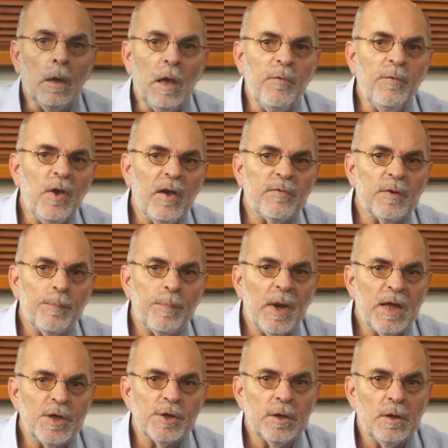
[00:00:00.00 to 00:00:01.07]
If you have the
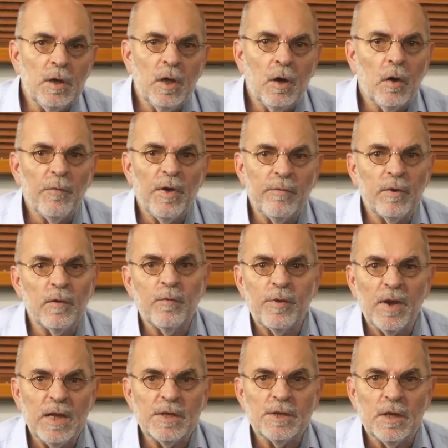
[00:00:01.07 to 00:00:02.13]
pleasure of having
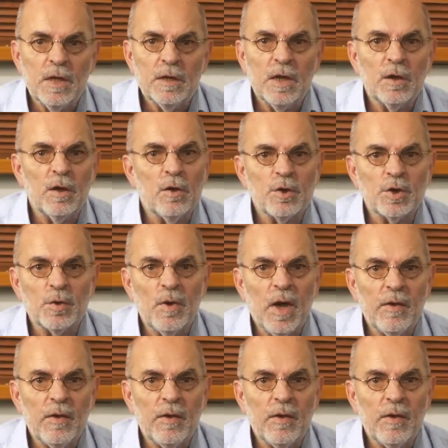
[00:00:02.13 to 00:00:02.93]
friends that also